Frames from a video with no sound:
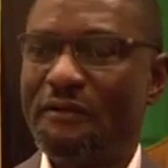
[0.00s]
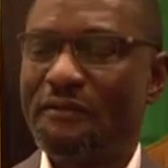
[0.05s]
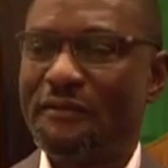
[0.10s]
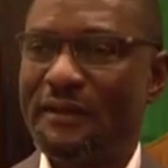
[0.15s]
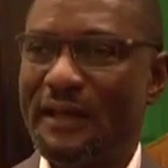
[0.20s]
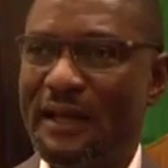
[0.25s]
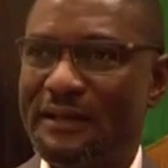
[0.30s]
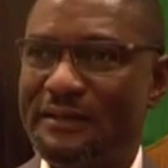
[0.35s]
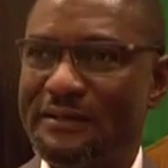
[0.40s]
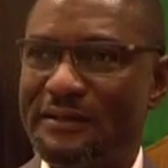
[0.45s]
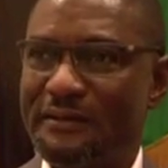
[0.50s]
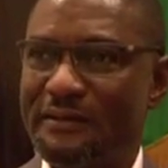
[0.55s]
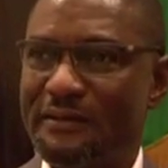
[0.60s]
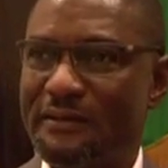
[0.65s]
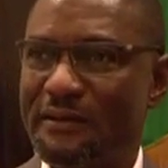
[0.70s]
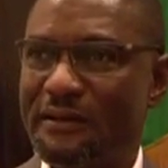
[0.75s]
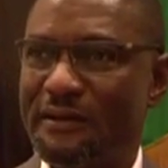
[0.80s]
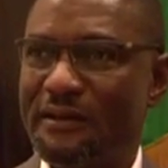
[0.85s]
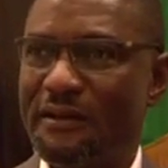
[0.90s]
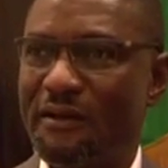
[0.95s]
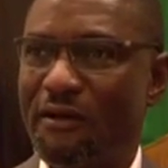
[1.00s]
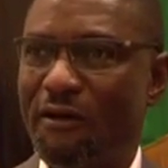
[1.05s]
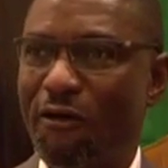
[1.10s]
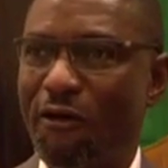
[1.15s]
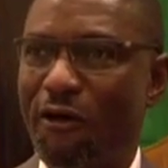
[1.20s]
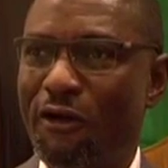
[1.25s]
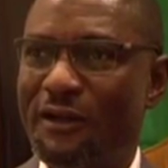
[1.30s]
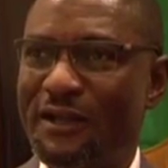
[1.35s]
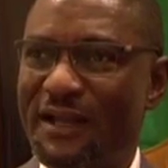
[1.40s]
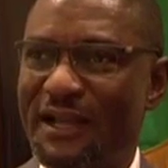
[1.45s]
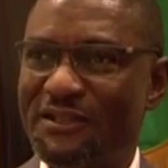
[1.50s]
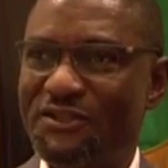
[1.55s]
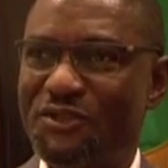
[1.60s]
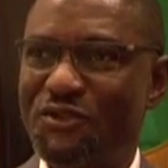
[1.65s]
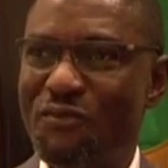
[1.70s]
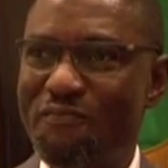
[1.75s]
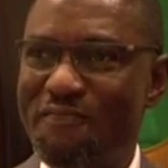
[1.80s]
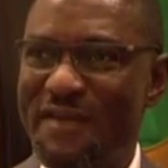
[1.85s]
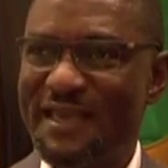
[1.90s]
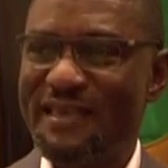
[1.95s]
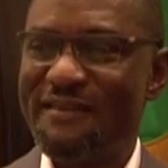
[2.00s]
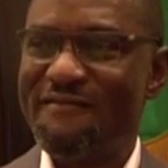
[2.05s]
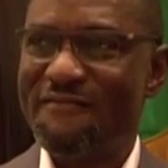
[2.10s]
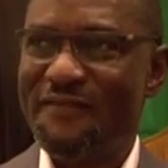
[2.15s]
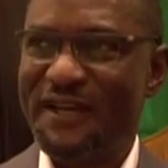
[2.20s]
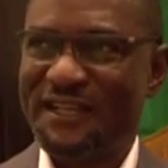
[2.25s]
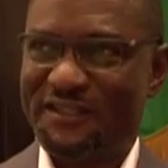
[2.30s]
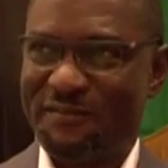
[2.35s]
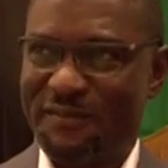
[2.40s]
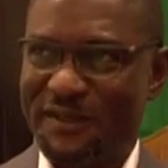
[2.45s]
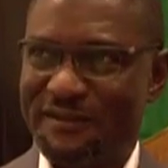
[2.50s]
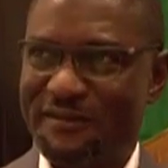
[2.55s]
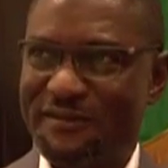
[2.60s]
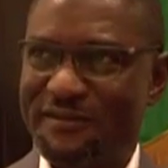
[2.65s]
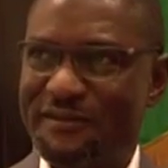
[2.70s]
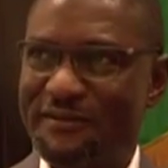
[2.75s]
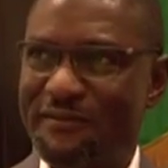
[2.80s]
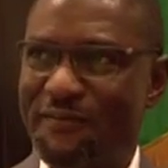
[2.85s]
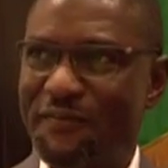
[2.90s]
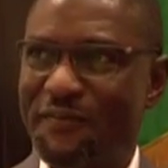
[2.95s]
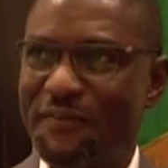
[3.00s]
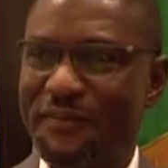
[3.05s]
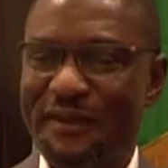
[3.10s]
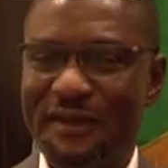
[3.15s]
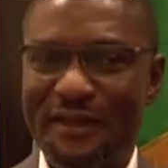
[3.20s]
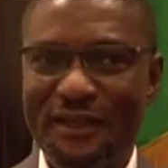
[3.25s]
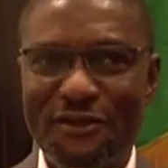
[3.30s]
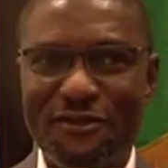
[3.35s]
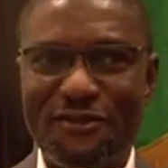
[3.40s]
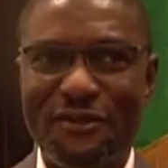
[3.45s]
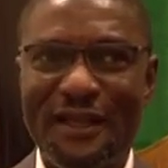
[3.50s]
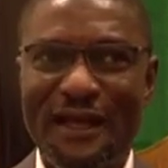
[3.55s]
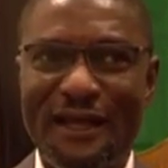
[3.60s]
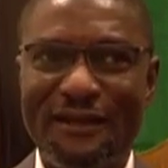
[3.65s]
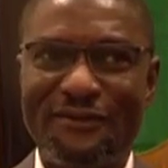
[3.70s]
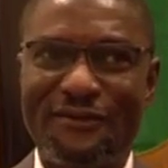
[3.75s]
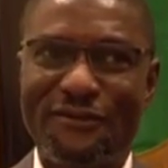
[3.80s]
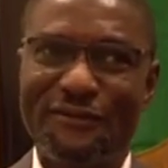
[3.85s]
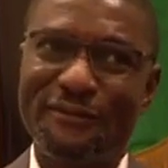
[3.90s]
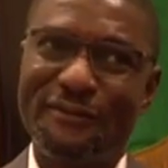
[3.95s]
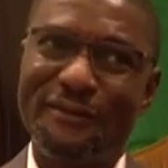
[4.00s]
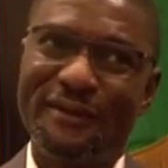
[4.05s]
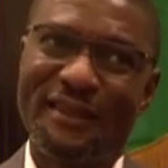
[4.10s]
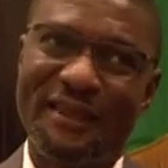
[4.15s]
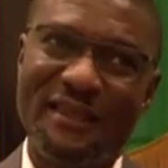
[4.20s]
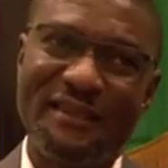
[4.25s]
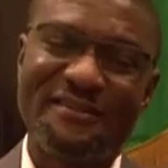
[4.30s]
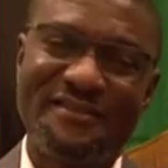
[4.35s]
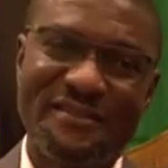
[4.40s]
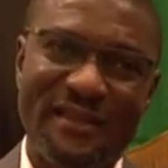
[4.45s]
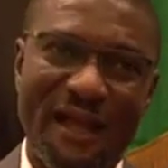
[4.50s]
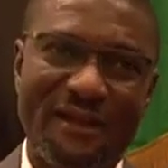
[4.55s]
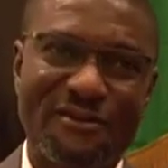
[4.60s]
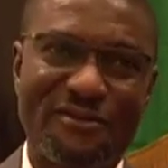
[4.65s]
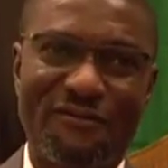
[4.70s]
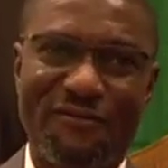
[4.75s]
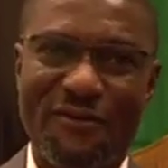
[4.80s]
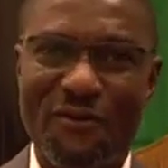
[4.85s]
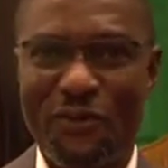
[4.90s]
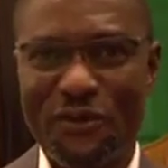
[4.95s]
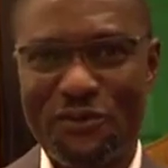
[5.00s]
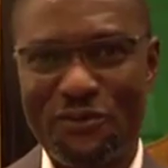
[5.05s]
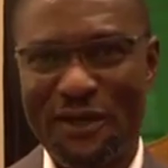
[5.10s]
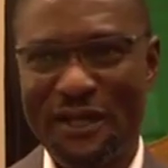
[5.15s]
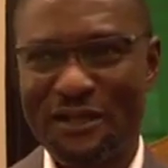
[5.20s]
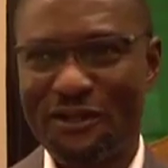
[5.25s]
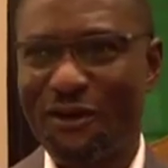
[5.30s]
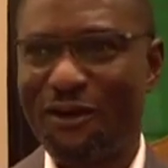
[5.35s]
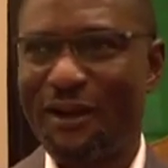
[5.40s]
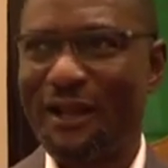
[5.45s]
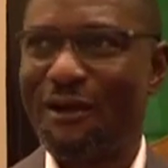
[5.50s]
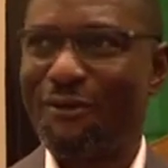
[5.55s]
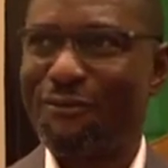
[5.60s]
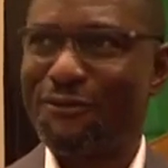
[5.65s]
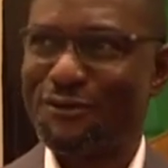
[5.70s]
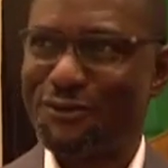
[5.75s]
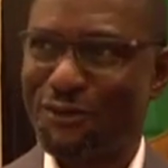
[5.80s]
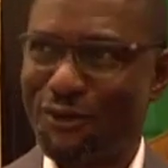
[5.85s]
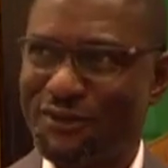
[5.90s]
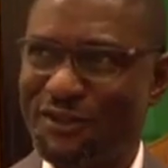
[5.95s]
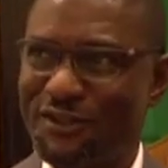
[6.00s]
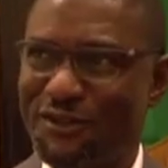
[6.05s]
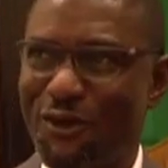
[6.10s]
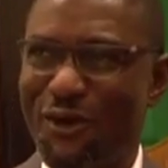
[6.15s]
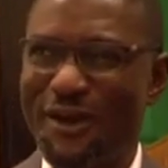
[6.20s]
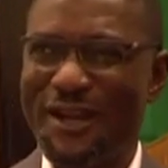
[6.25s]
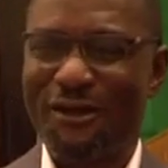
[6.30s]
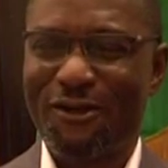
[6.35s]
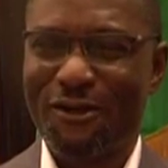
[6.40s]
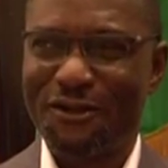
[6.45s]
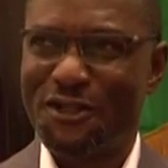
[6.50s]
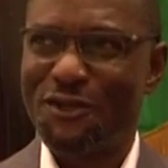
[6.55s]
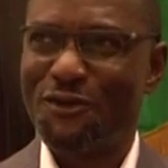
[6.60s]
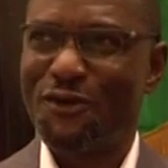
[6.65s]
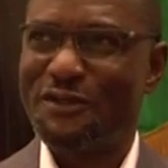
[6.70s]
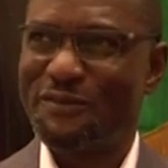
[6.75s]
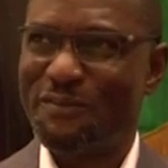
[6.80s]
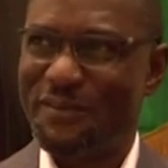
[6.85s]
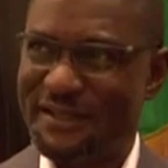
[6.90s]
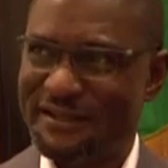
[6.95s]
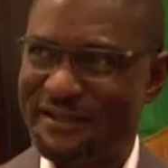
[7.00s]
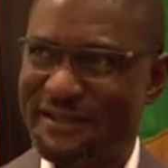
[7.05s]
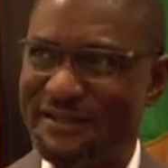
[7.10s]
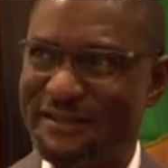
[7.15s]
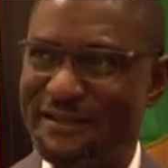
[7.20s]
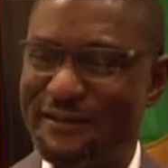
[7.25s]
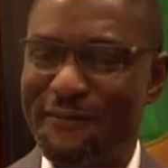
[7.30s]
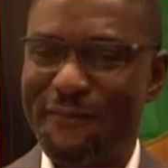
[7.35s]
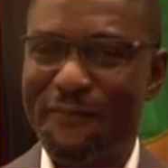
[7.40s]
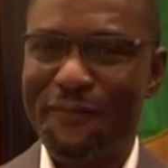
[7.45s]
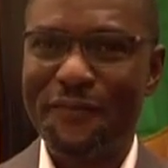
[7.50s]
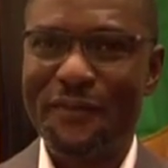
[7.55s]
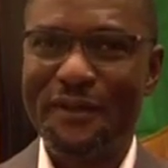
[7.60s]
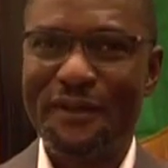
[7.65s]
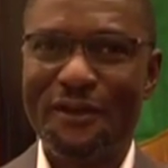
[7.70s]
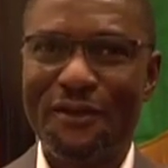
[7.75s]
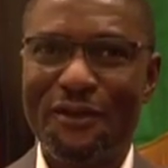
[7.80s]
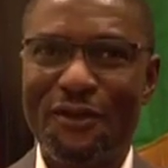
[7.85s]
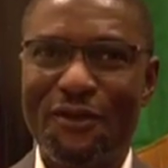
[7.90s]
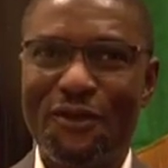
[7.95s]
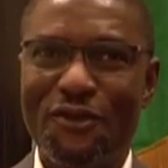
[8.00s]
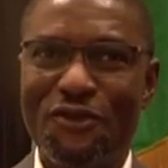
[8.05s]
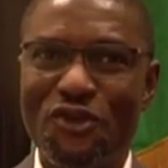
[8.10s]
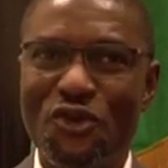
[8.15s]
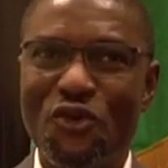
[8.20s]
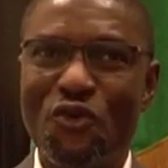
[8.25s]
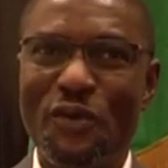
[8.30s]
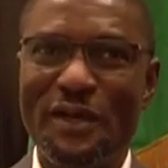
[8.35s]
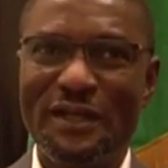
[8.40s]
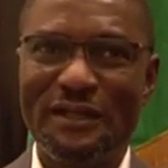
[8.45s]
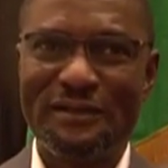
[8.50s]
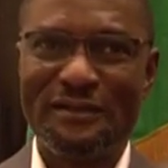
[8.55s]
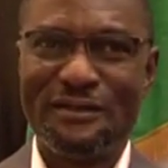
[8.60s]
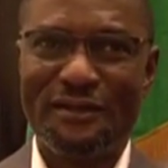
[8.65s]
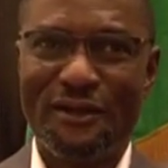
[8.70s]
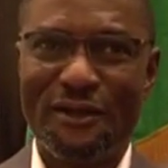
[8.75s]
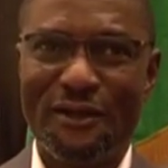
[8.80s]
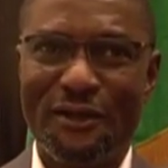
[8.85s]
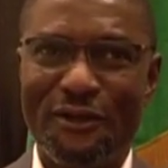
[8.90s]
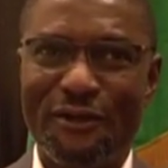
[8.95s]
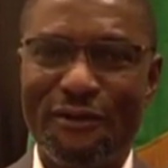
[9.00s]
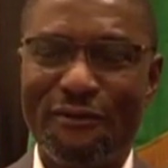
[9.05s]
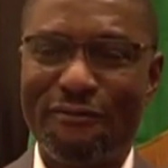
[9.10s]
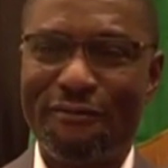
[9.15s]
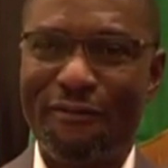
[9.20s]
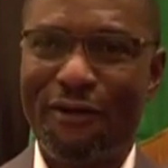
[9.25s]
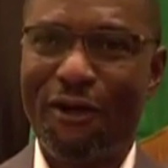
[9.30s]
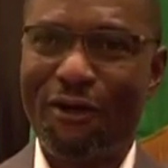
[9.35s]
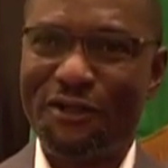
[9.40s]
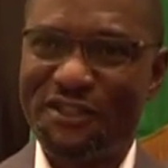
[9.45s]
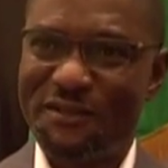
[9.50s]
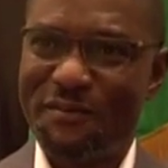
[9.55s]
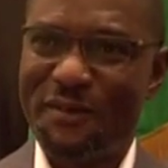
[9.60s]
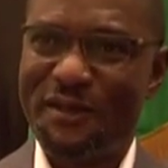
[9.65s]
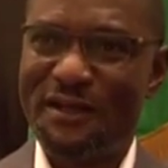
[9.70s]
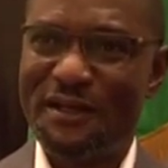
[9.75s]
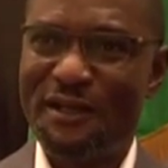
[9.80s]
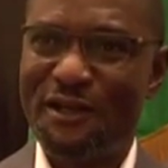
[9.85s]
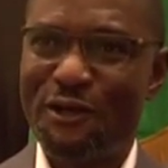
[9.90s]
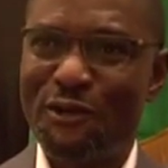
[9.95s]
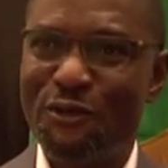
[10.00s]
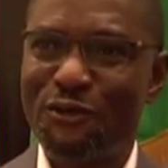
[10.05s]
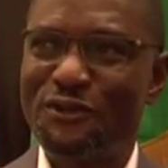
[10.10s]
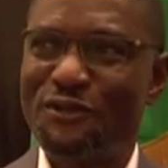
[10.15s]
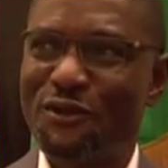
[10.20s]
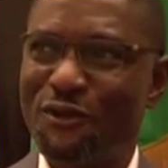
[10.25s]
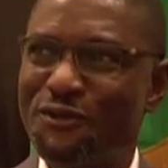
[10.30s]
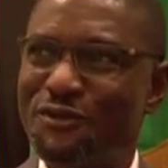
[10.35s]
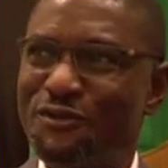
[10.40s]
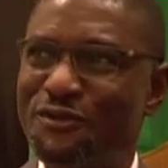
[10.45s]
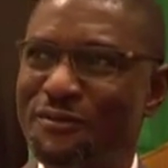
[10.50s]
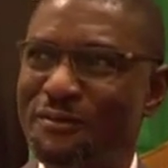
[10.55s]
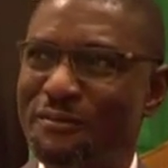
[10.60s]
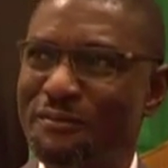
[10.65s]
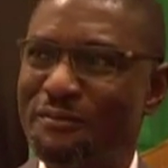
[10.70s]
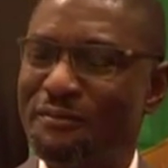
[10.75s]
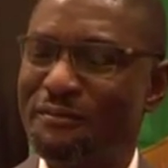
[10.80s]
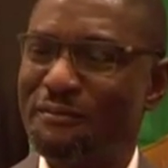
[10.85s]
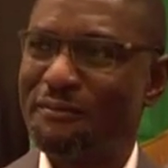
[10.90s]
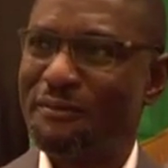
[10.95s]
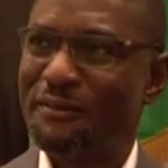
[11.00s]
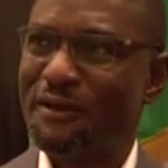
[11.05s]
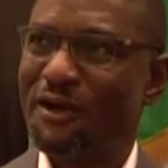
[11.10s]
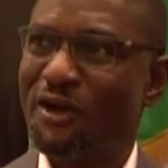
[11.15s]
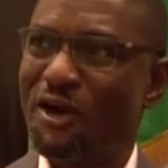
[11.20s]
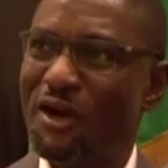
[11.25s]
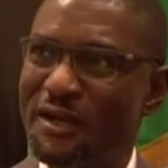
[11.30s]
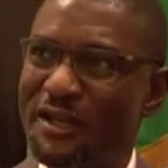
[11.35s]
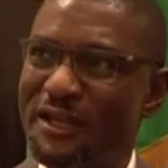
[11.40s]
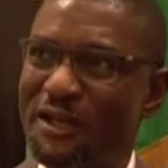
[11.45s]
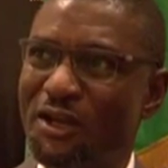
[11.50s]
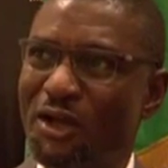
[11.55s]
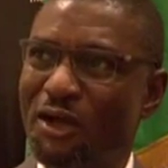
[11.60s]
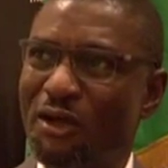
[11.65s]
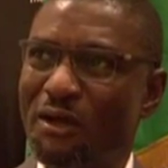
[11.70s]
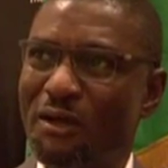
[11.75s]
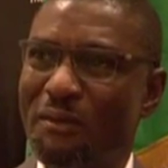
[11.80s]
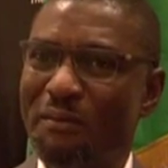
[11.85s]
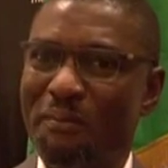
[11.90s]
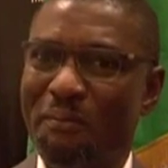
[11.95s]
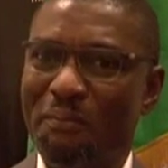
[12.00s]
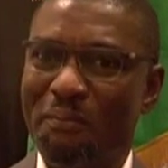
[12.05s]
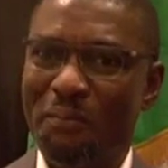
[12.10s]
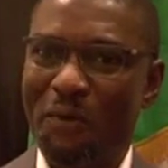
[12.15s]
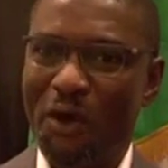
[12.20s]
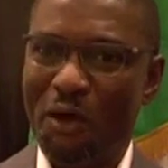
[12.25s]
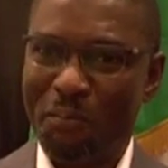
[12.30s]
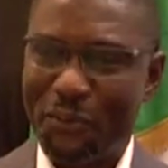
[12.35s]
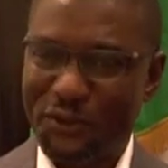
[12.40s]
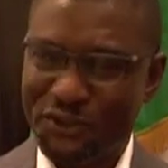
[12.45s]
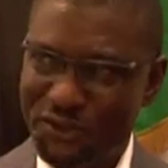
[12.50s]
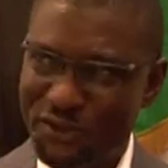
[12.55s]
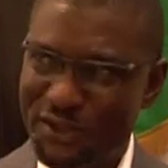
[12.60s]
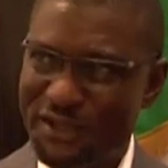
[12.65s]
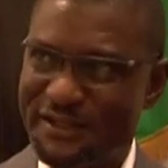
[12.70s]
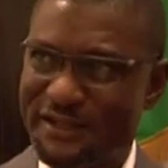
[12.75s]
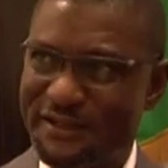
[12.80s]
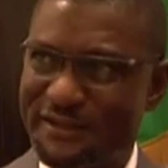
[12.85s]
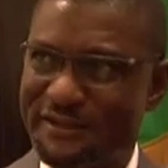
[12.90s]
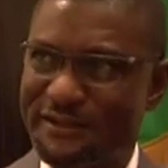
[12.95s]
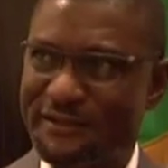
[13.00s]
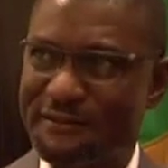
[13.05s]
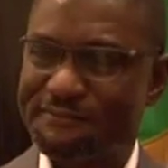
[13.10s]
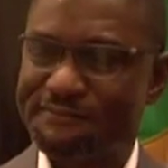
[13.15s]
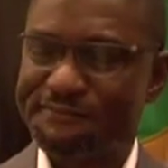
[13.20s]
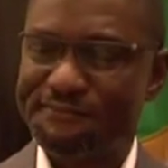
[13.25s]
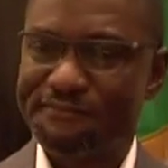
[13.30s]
that unless you make investments into that key sector from which we get all our resources on a continuous basis, you will ultimately lose those earning opportunities.